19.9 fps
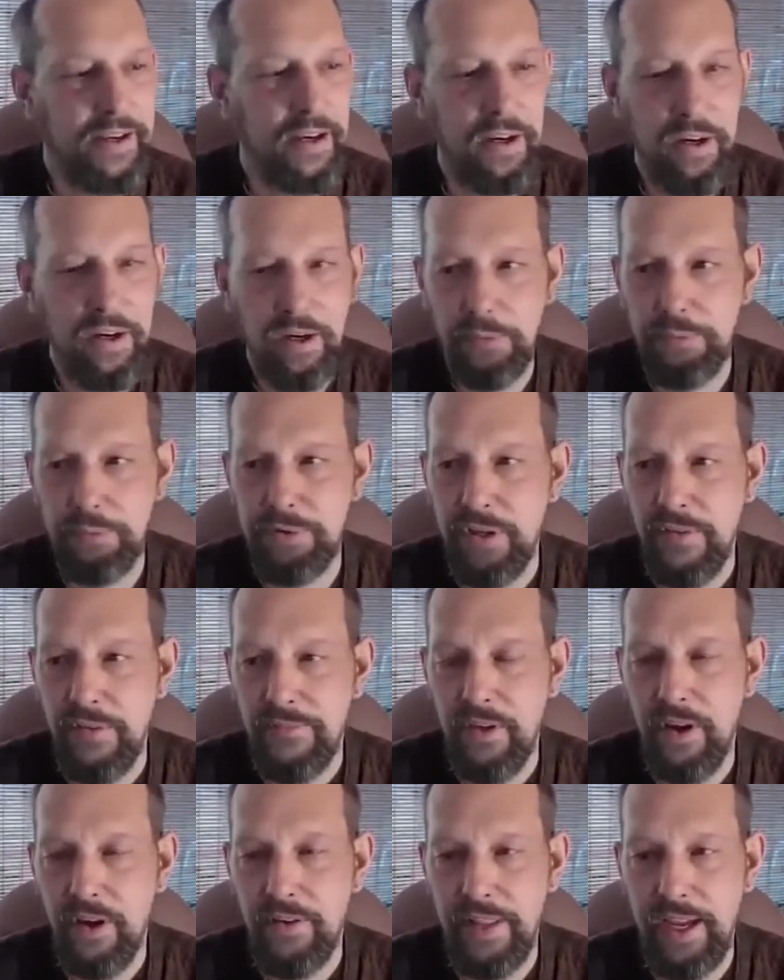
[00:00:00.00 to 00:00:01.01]
herbs
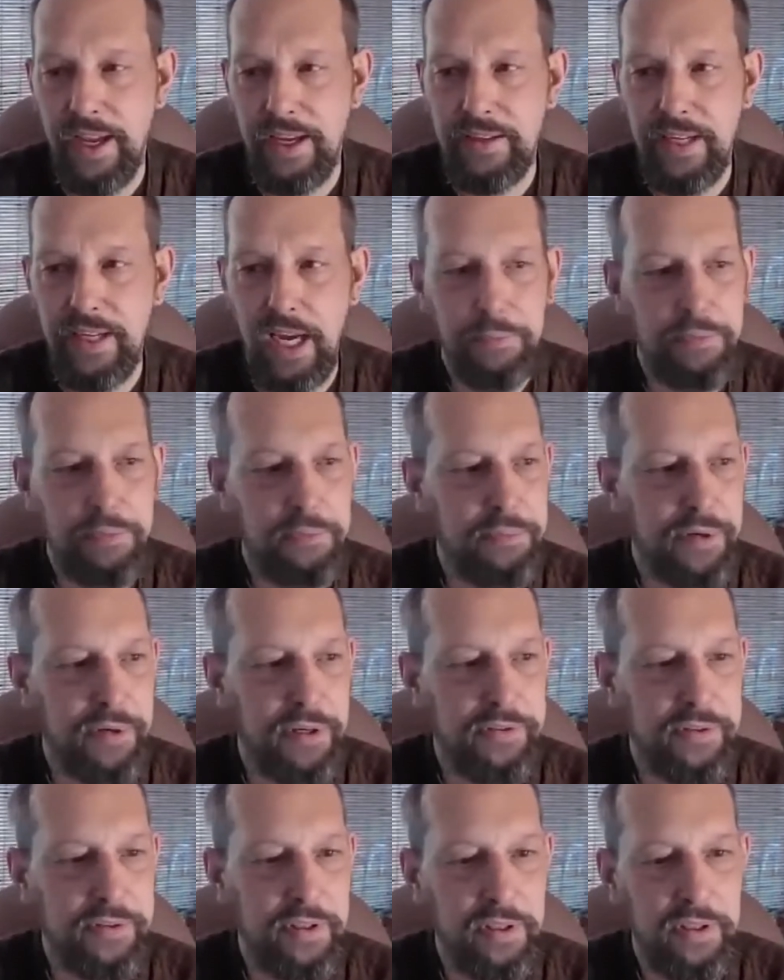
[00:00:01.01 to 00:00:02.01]
on that type of
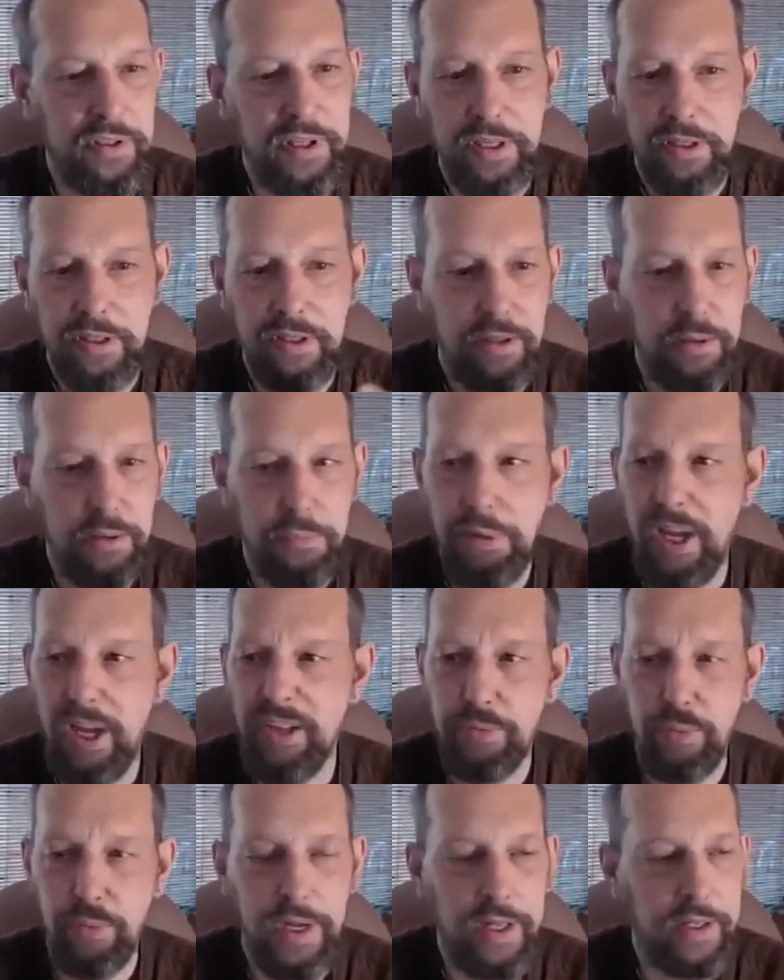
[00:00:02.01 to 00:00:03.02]
person, like
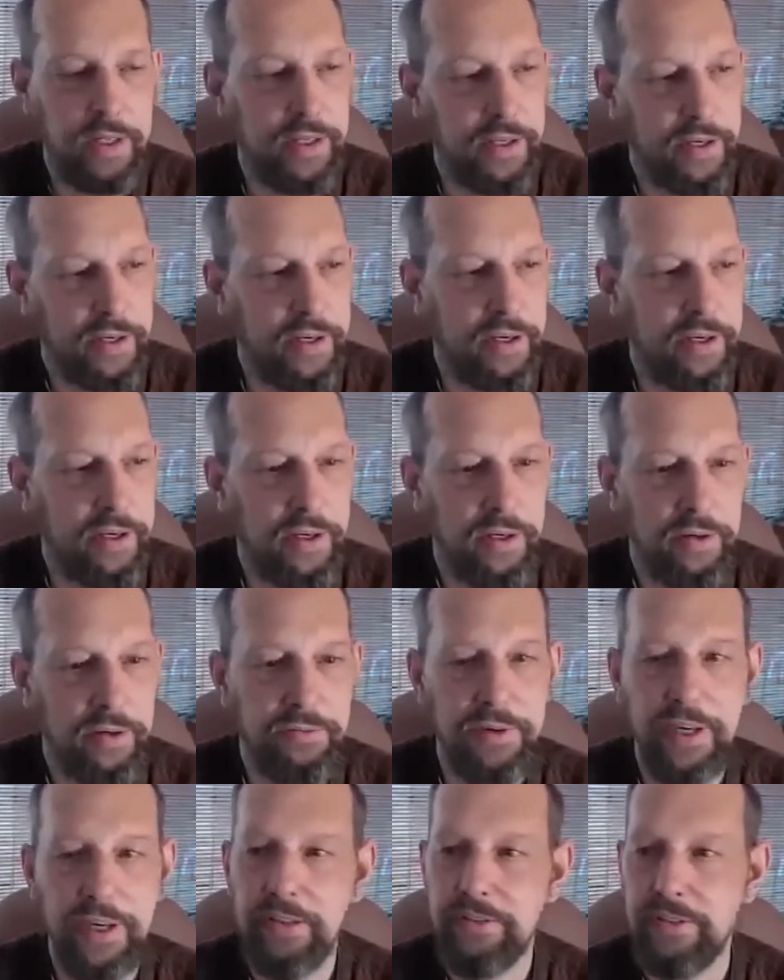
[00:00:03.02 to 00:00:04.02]
boswellia or
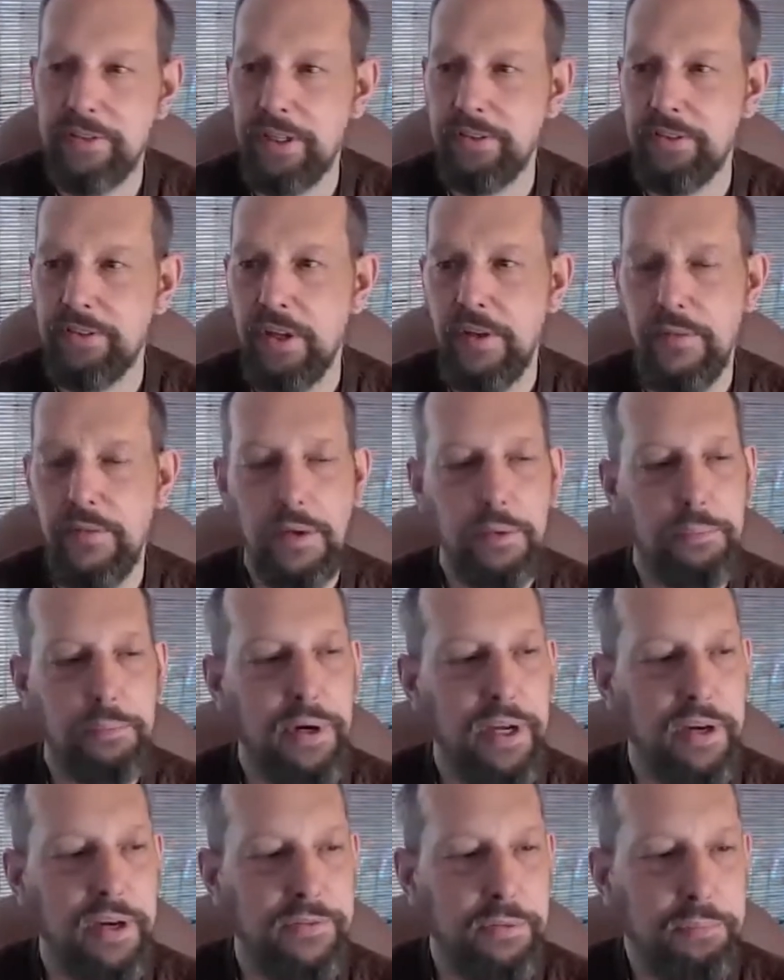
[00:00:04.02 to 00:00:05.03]
frankincense.
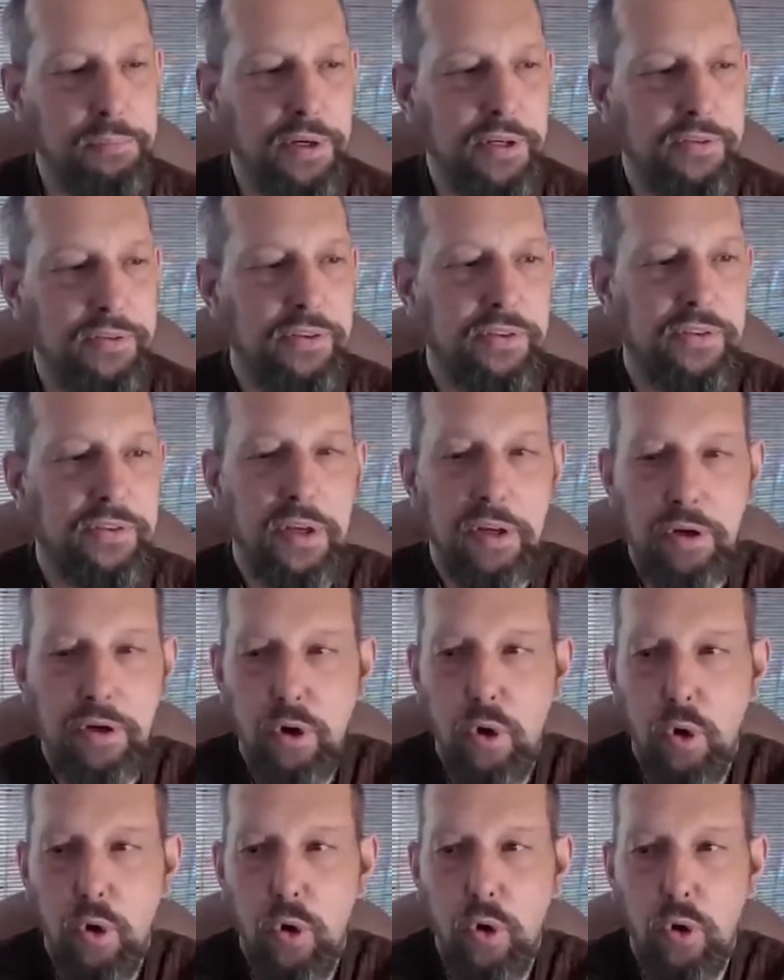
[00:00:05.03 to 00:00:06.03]
But if a person's
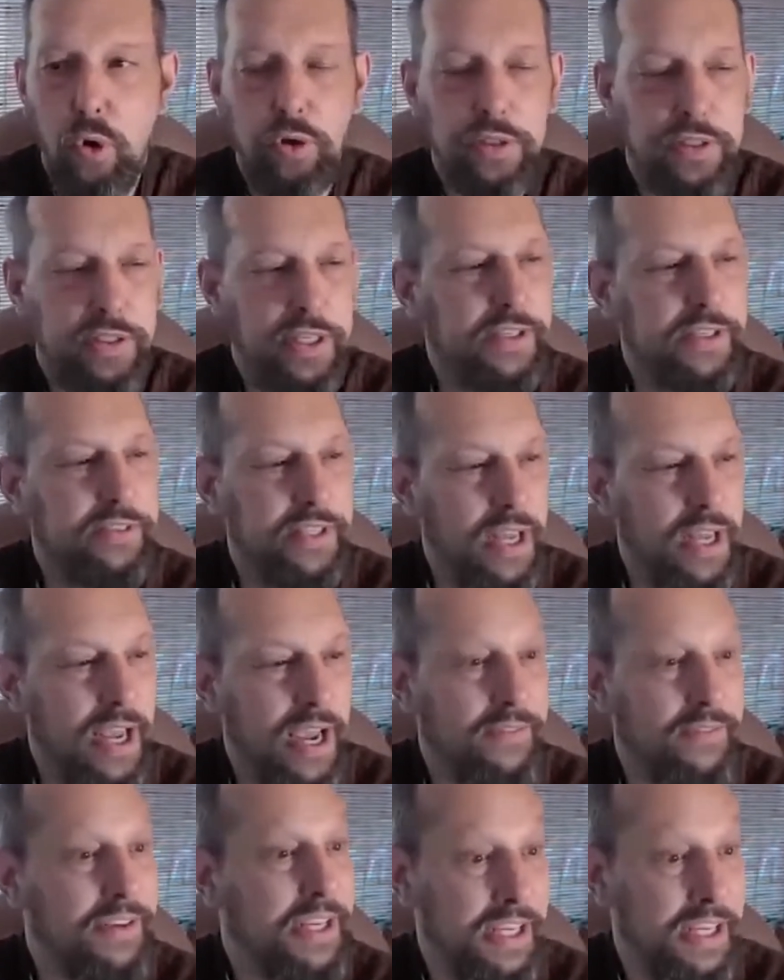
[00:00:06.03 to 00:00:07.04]
cold and they
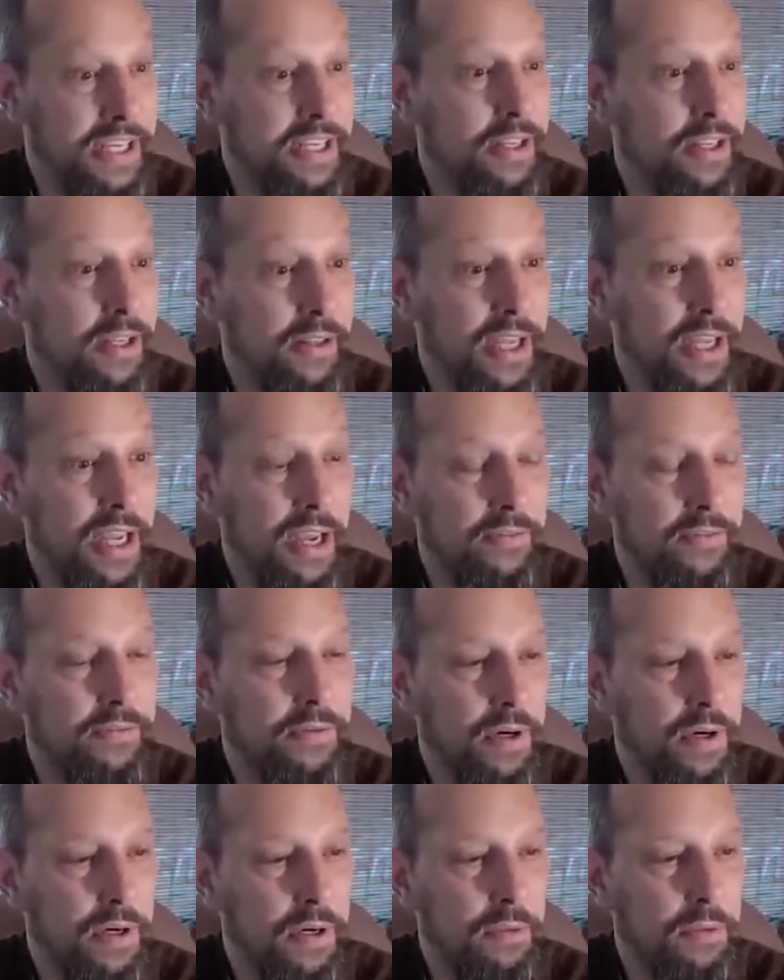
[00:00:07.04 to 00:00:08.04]
have heat, they have
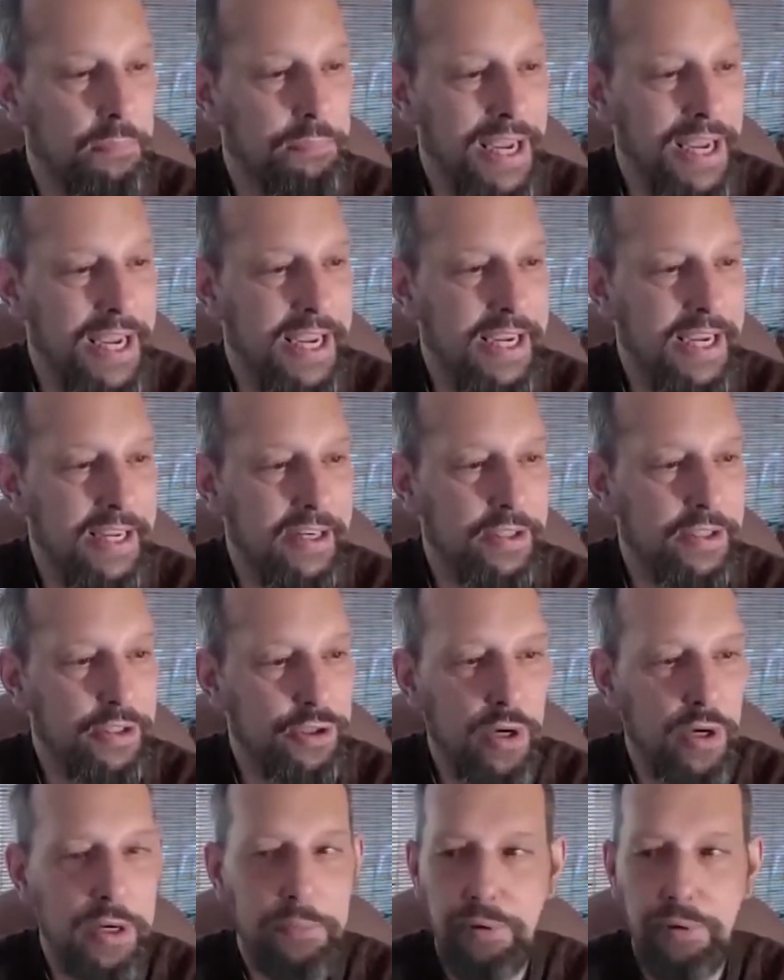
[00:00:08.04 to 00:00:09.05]
pain and
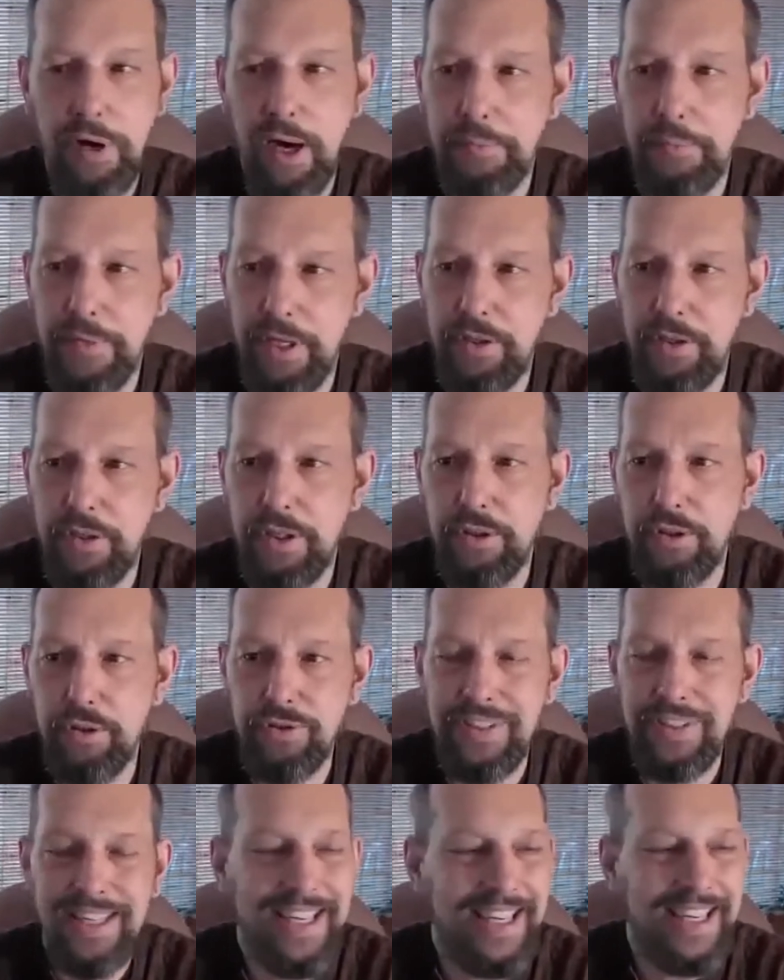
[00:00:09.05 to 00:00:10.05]
joint problems, then you can
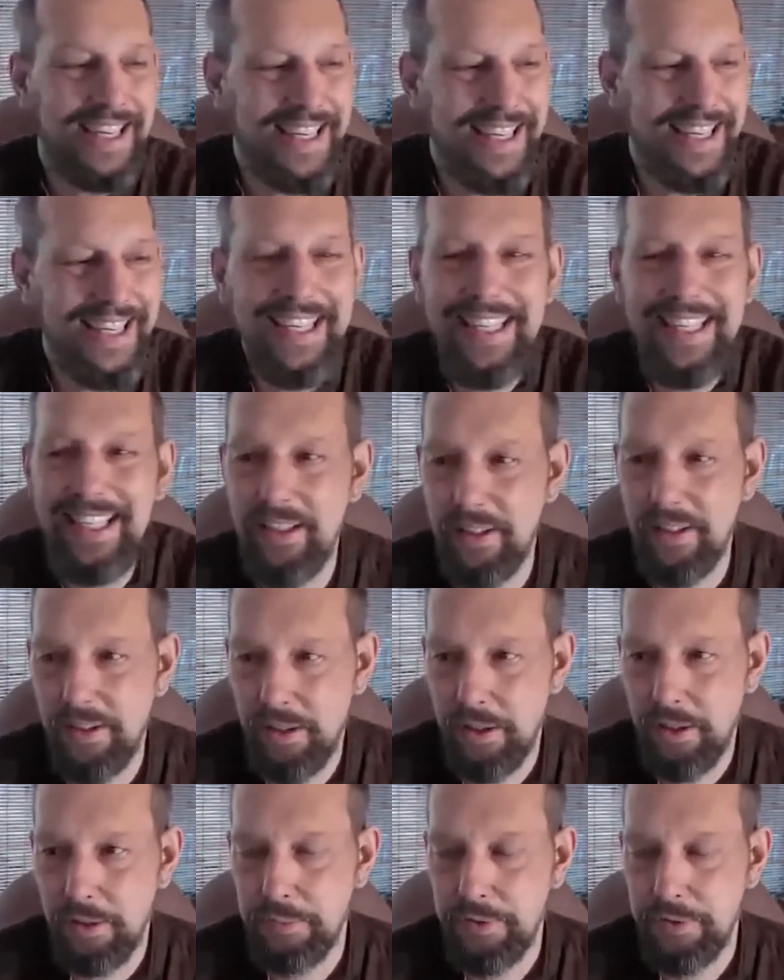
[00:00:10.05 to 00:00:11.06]
use heating
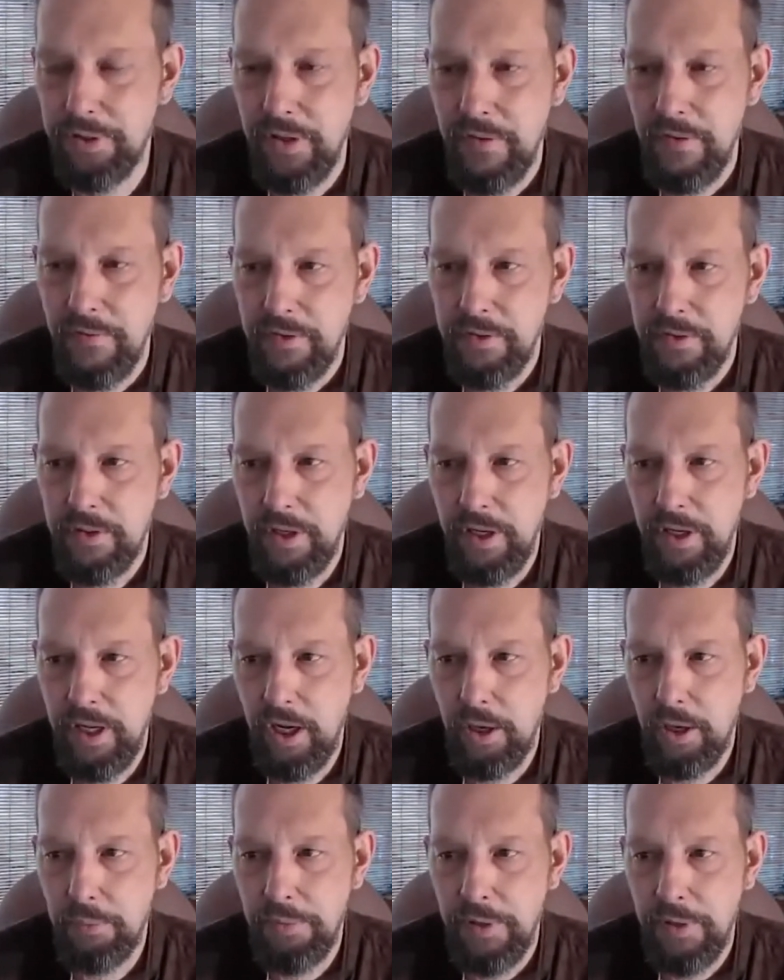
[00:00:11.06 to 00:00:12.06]
herbs to
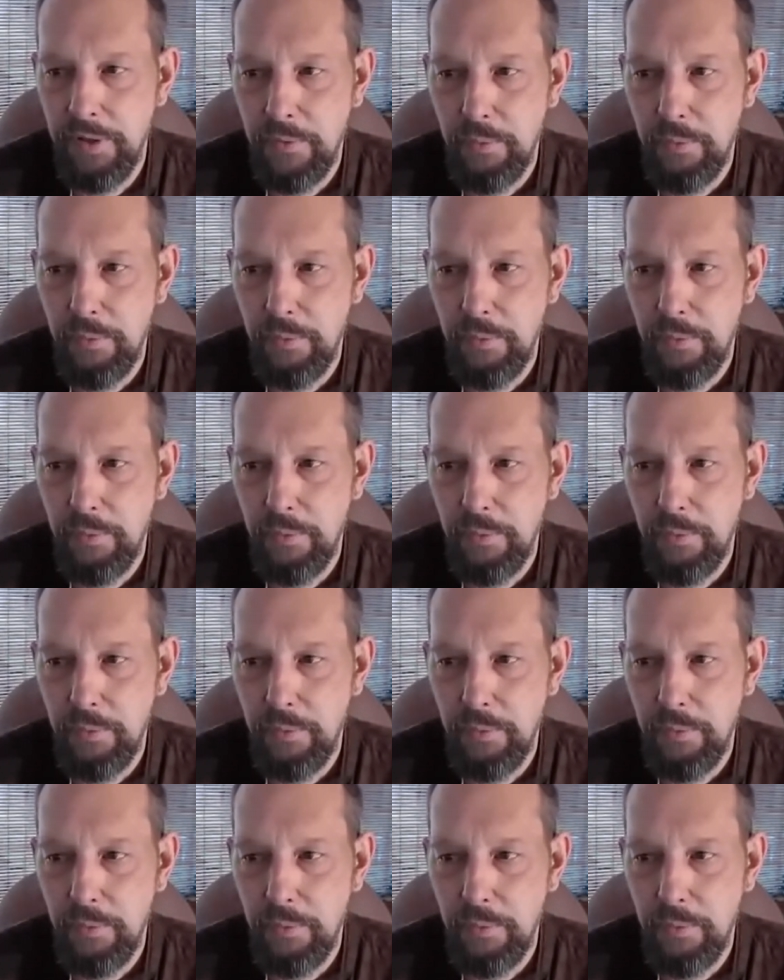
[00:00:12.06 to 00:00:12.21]
help.